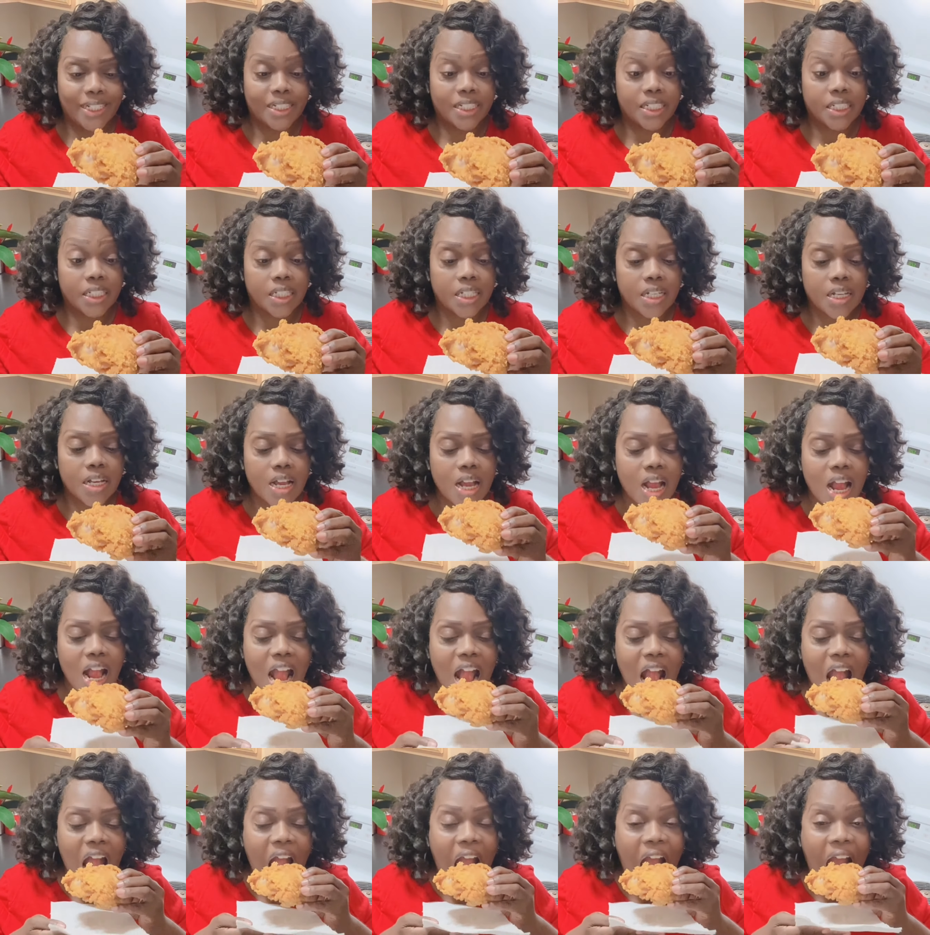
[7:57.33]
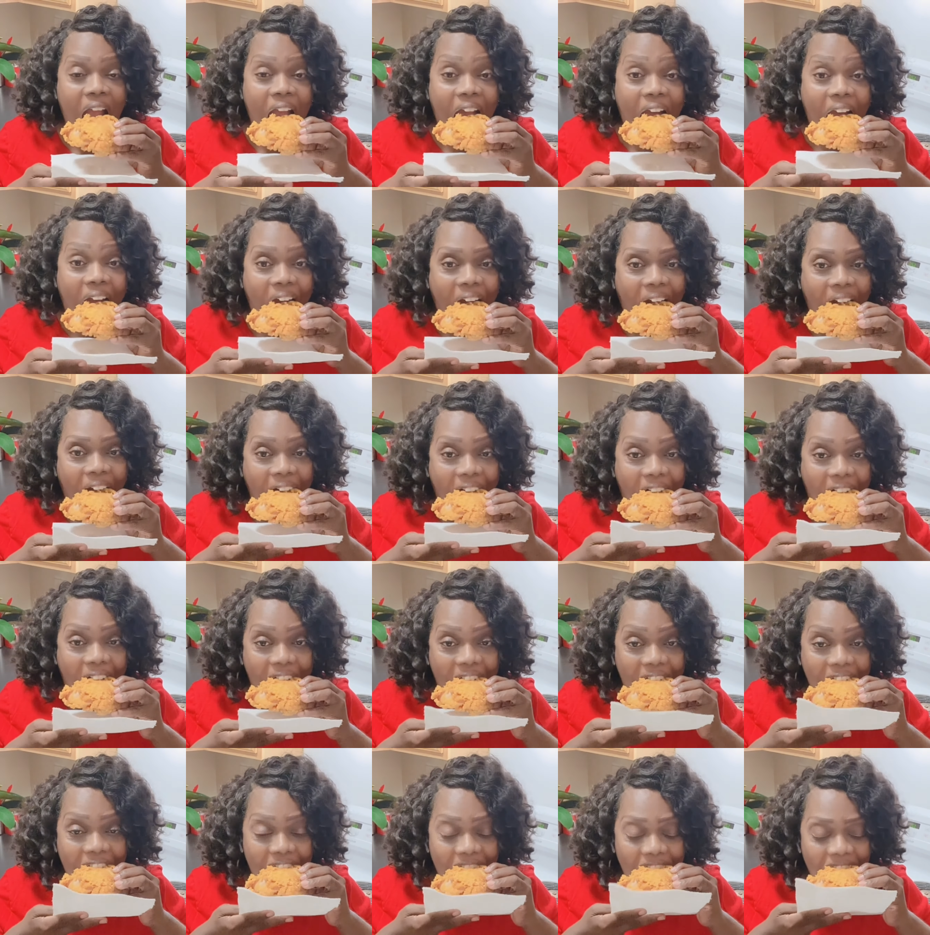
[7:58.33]

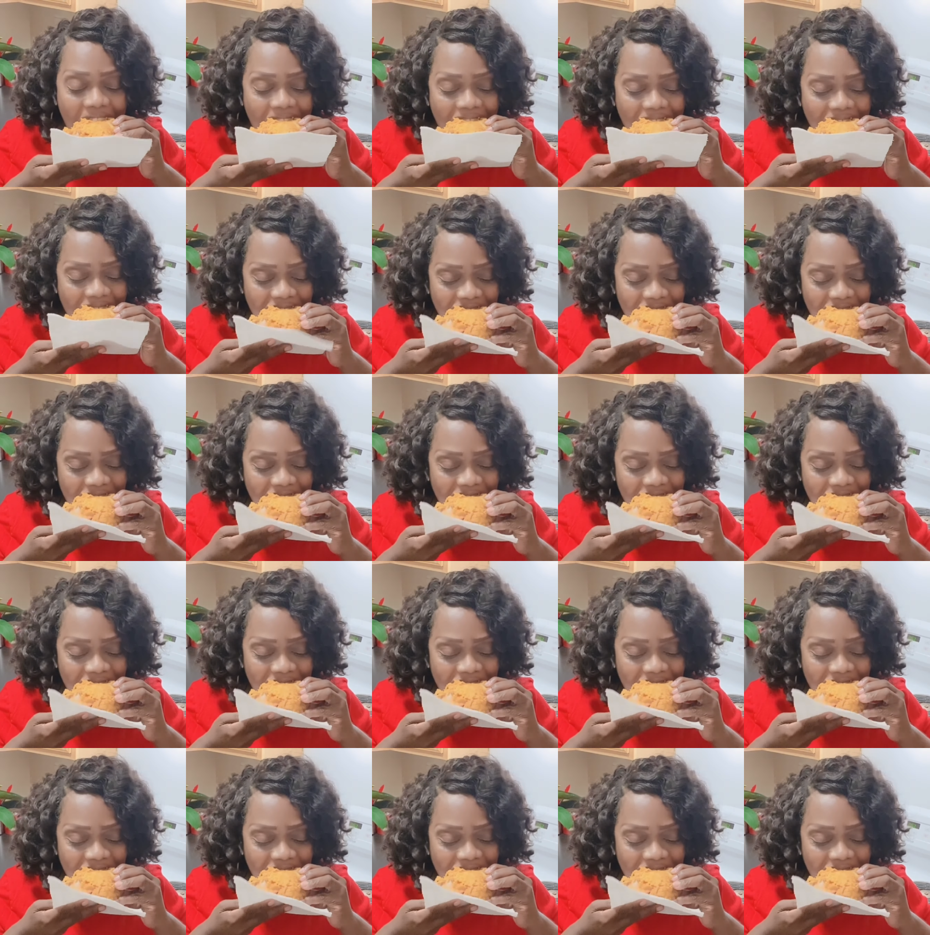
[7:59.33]
No one is speaking in this clip.